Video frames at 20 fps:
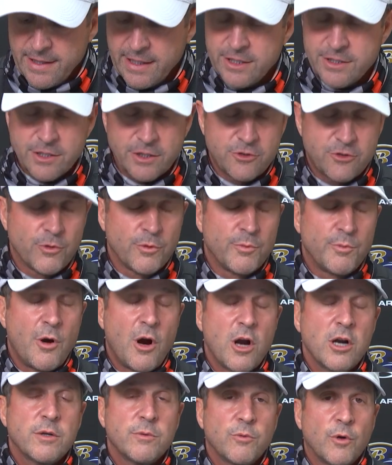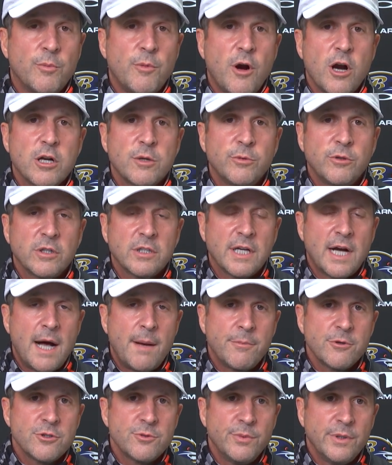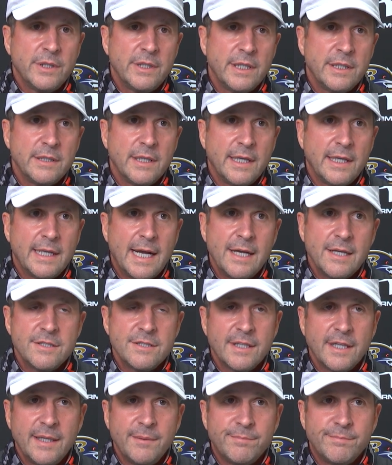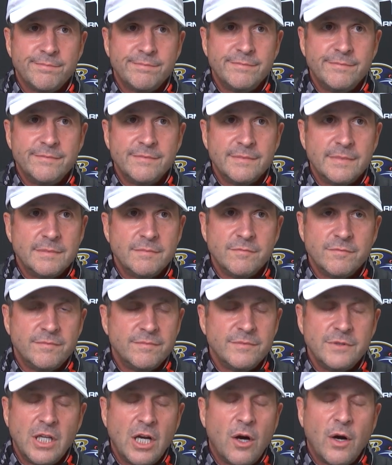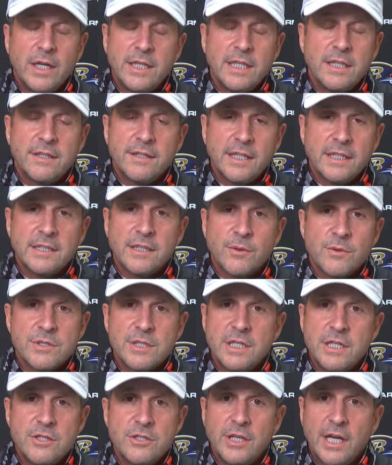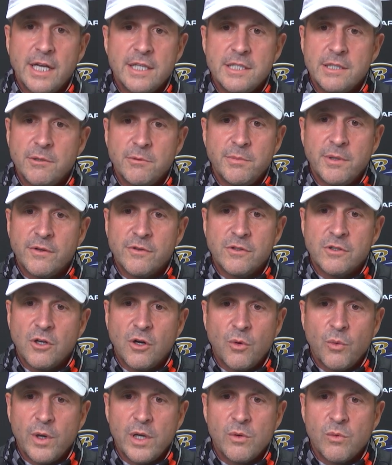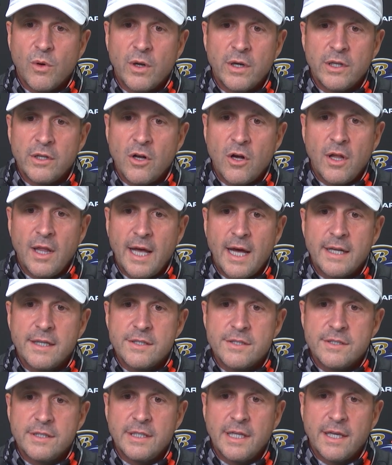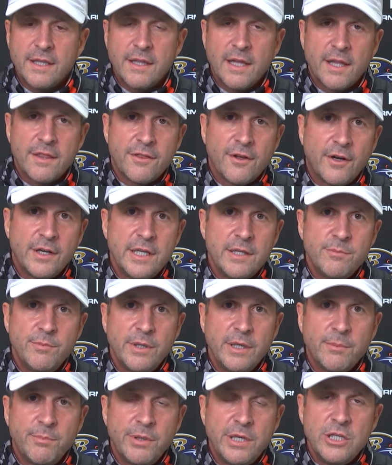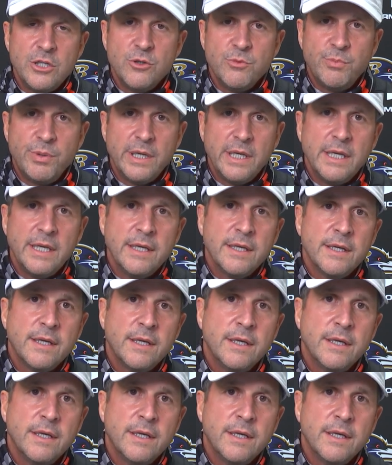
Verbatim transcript: think it's a remark remarkable accomplishment, and, and I'd say, no, I didn't think there was any chance he would be able to go week one, in all honesty. I, I thought he'd be a P U P,